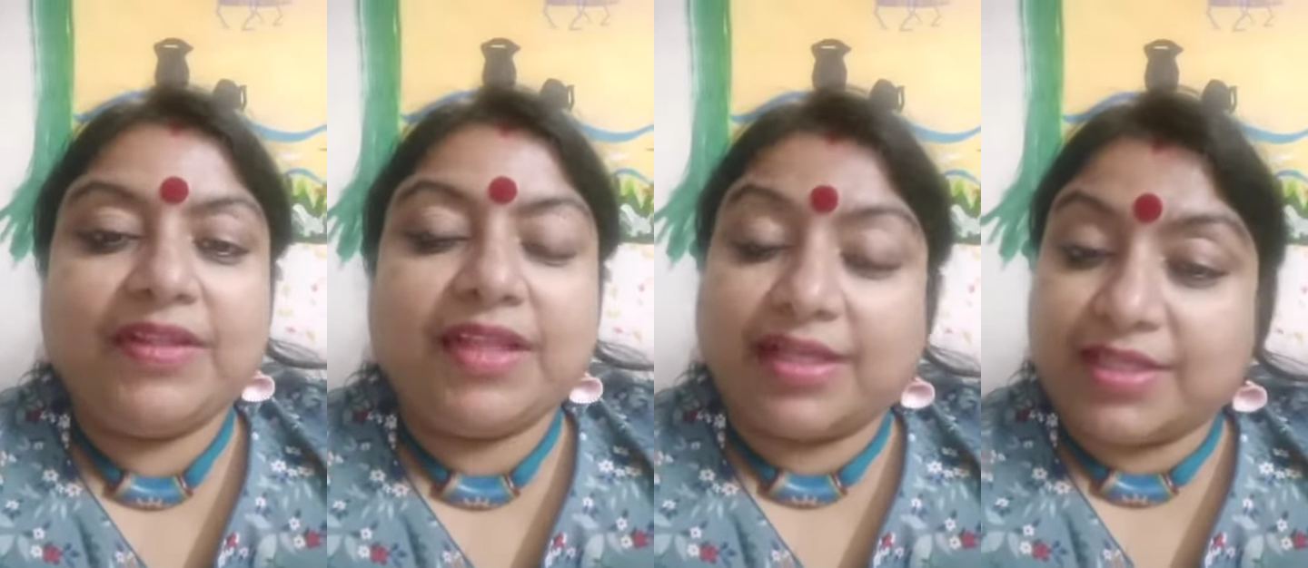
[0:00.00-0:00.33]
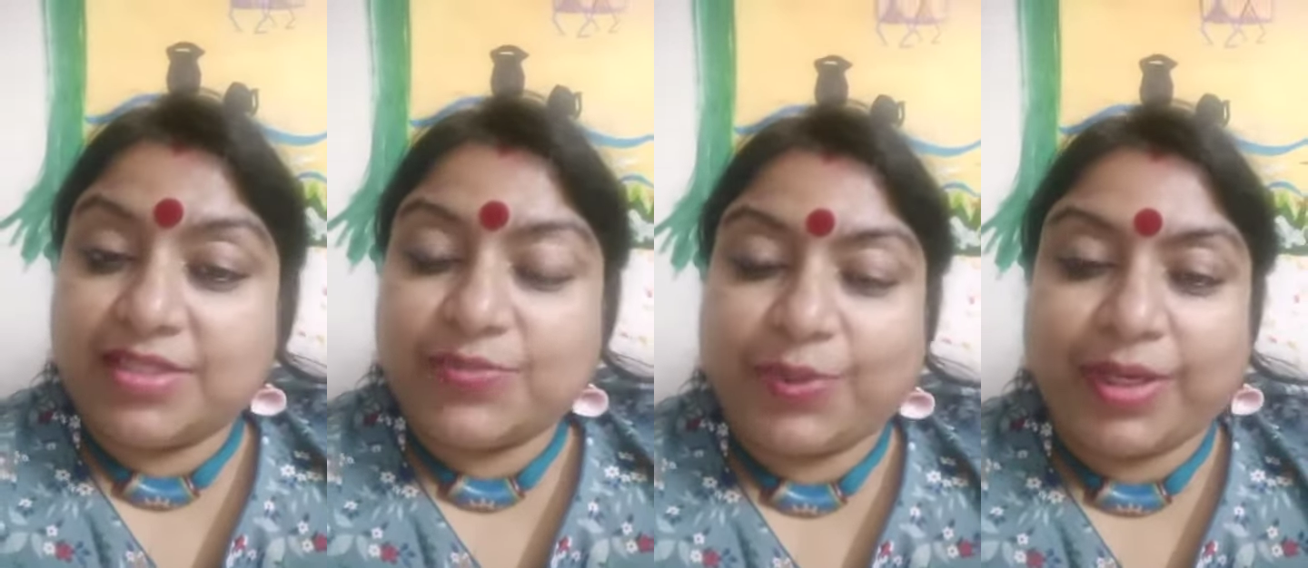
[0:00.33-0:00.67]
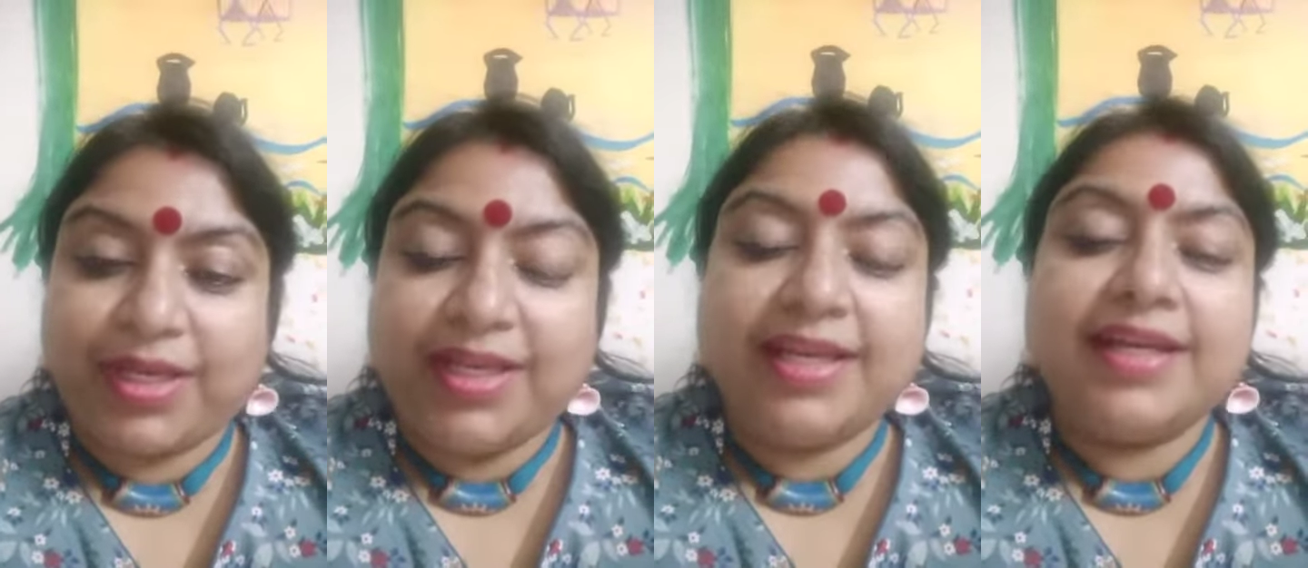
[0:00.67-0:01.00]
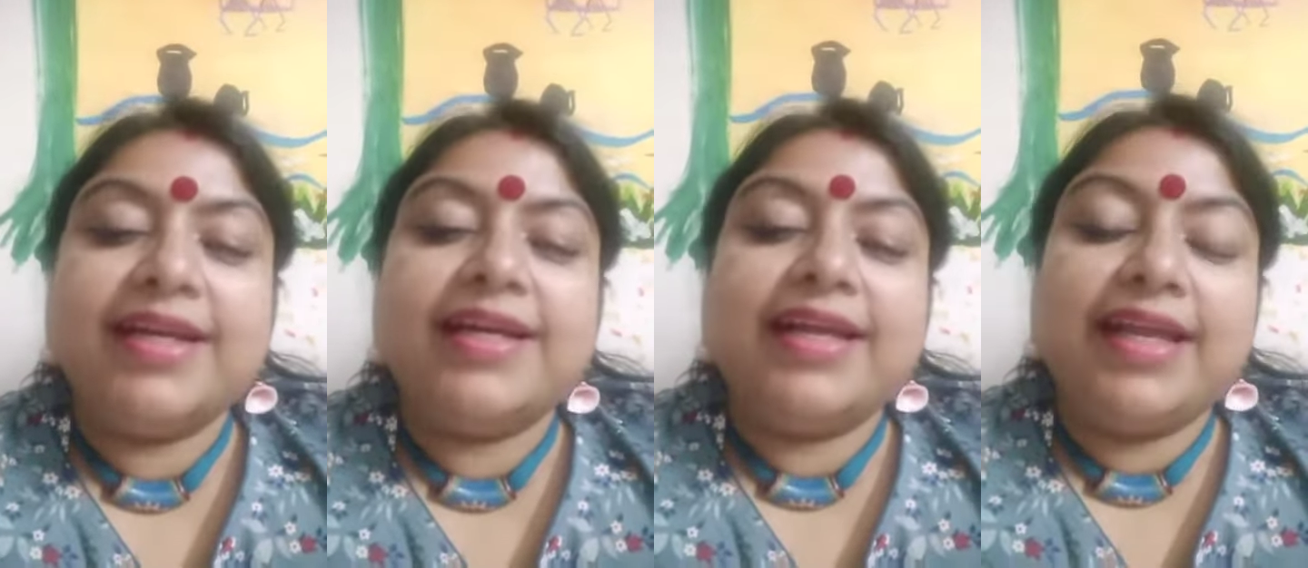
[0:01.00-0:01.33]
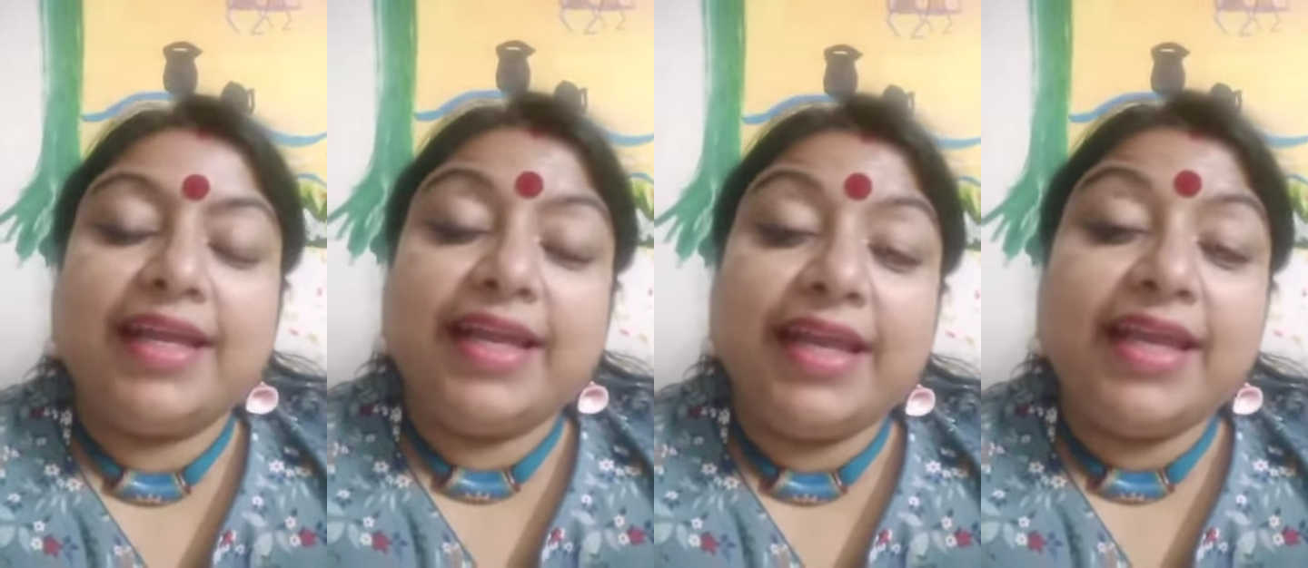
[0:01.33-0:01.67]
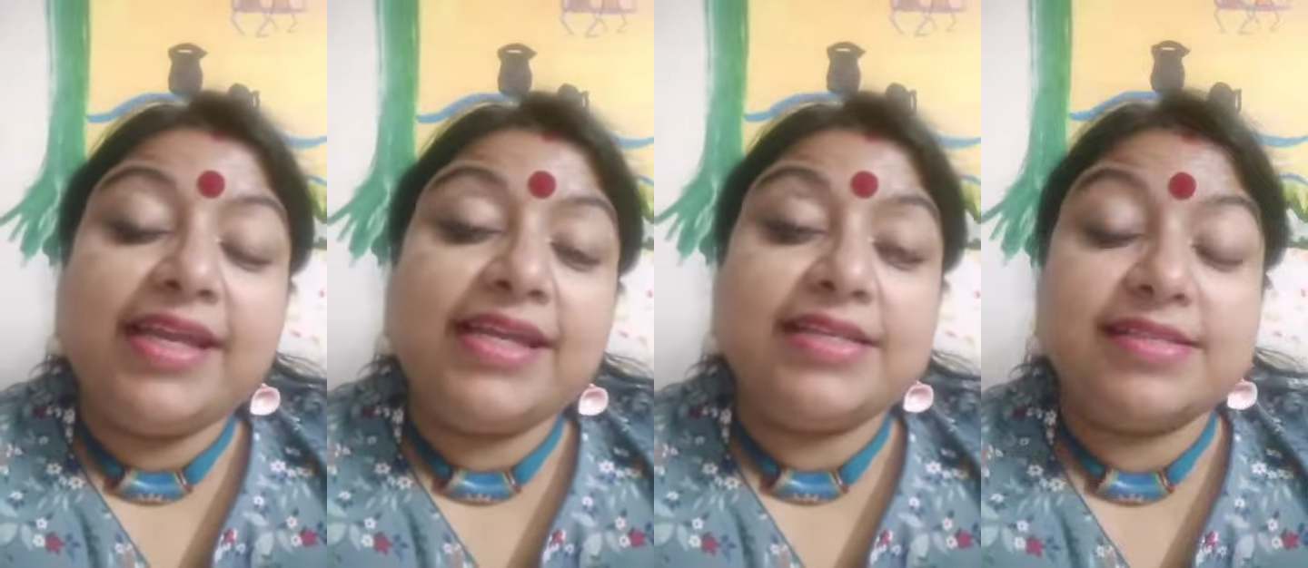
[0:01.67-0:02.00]
That is why A
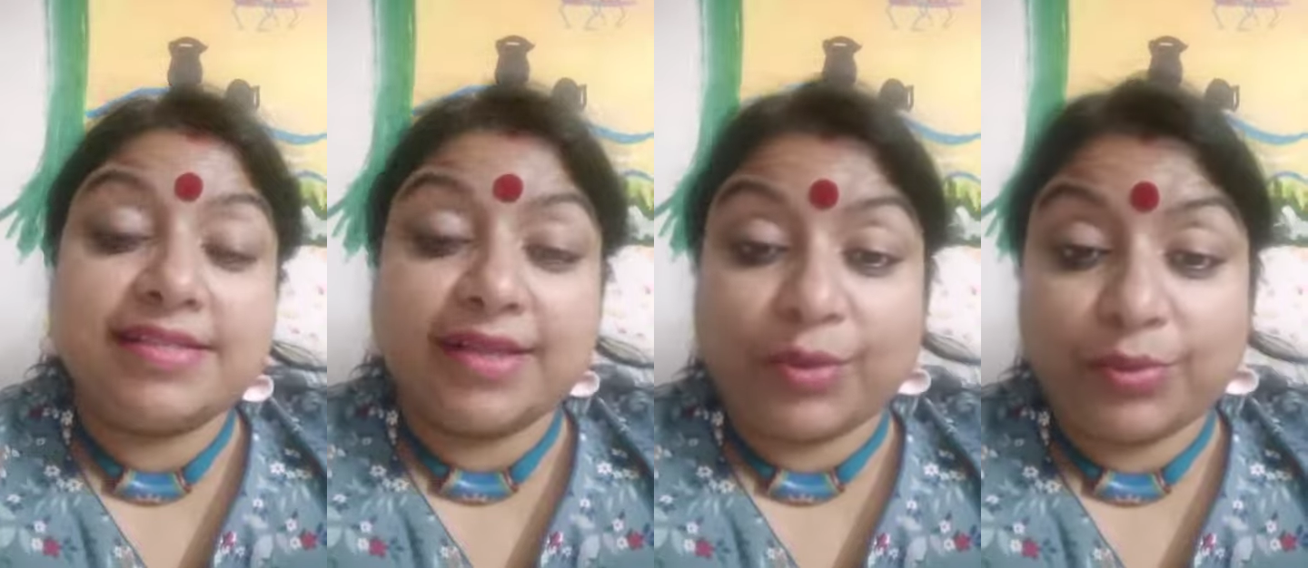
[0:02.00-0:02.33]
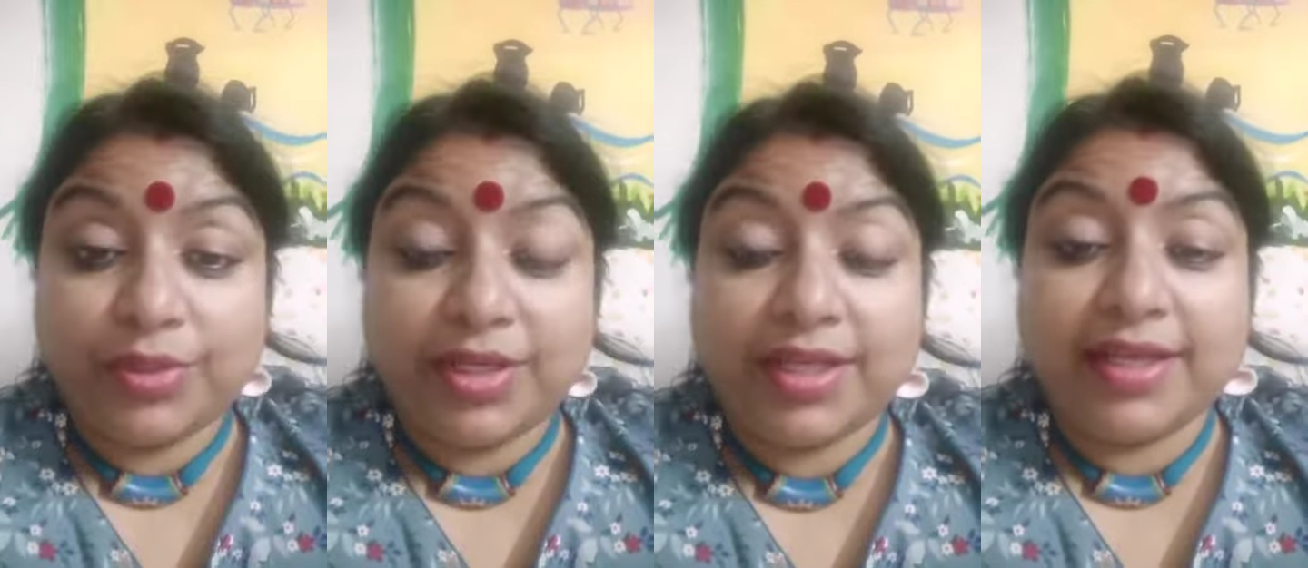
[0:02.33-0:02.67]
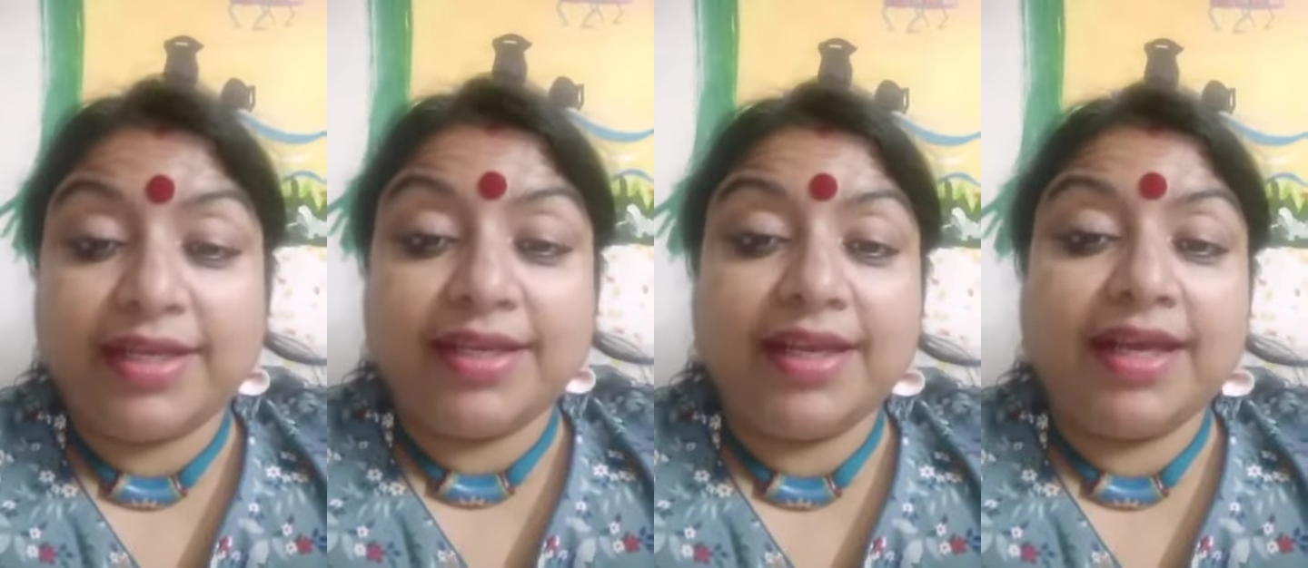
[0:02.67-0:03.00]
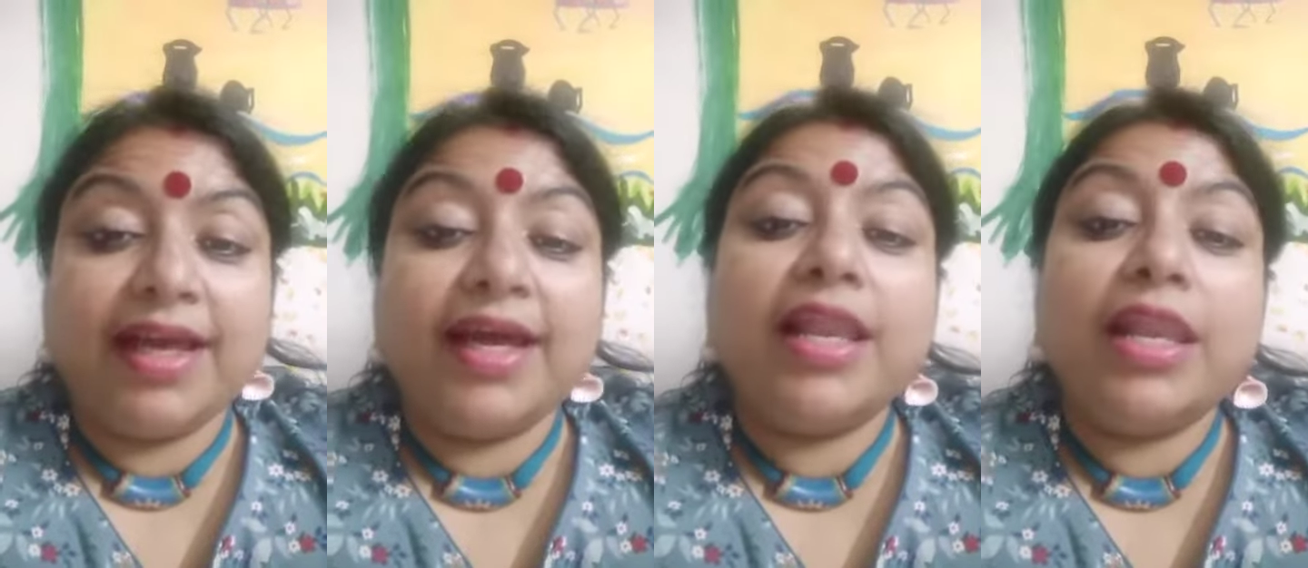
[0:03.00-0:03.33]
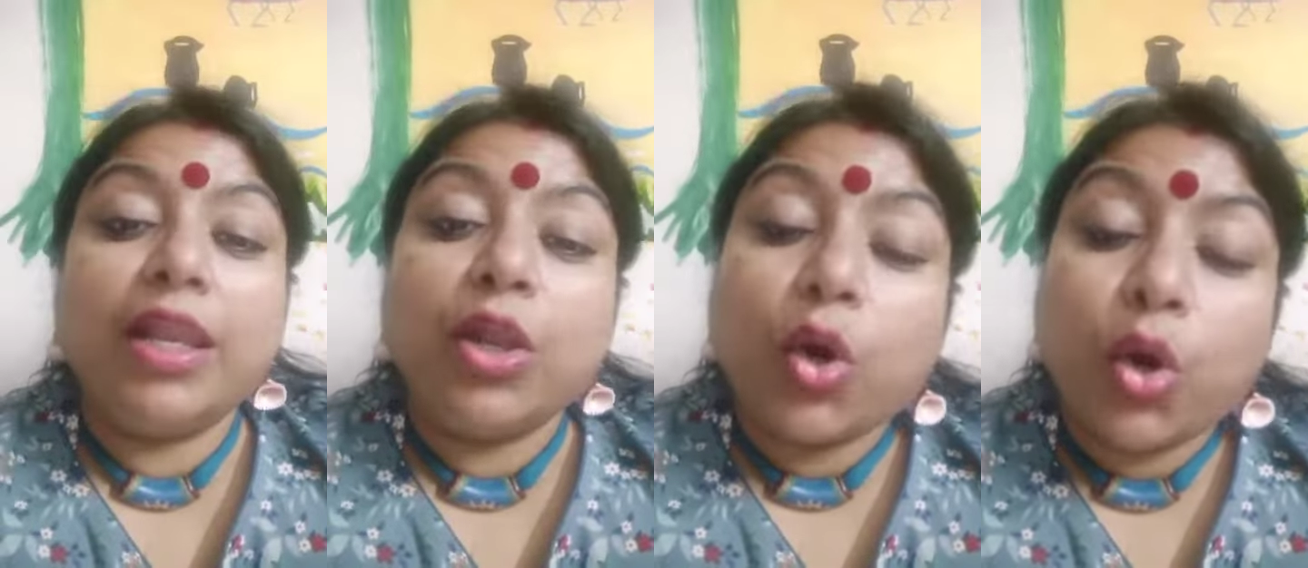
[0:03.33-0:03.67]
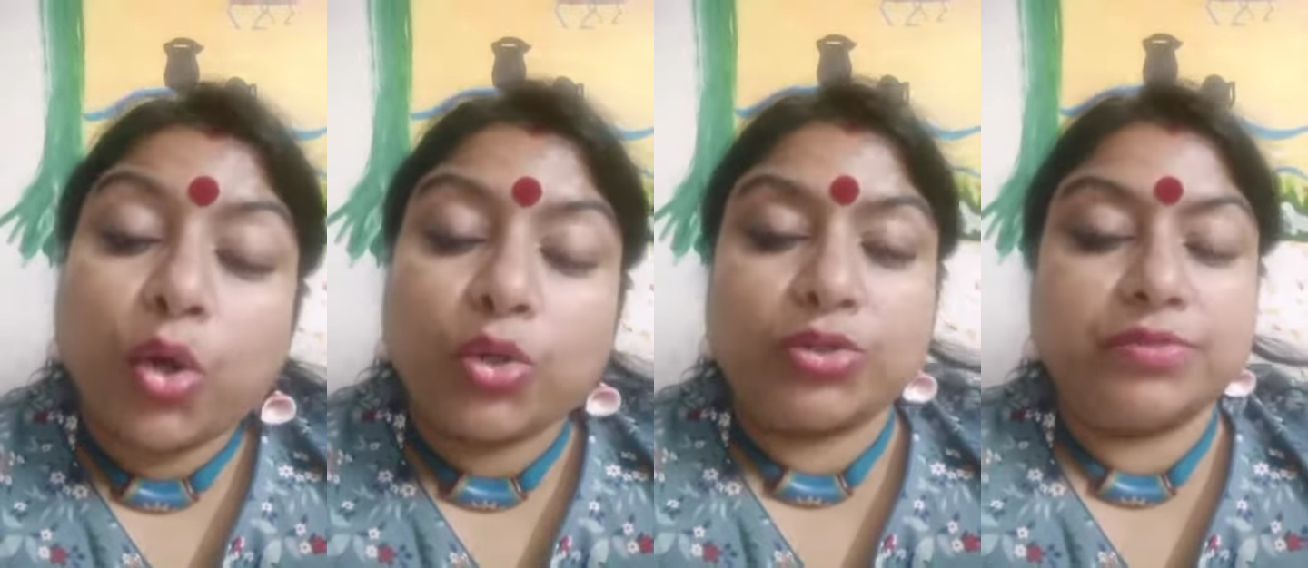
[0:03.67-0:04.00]
is sounding
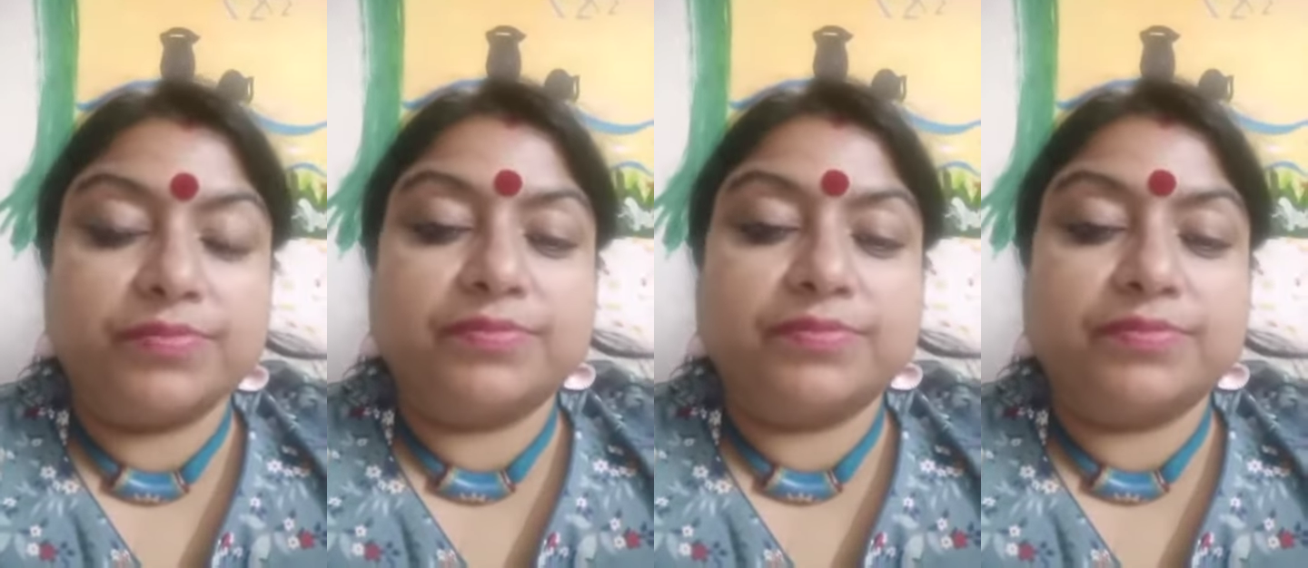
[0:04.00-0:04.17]
long.